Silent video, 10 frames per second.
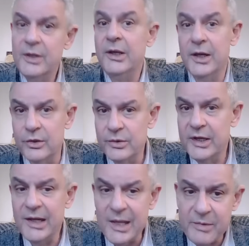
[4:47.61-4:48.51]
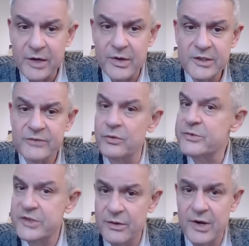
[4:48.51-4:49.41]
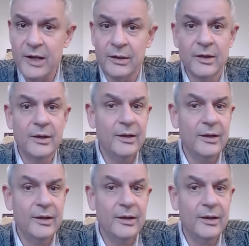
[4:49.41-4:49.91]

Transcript: including immigrants from Syria,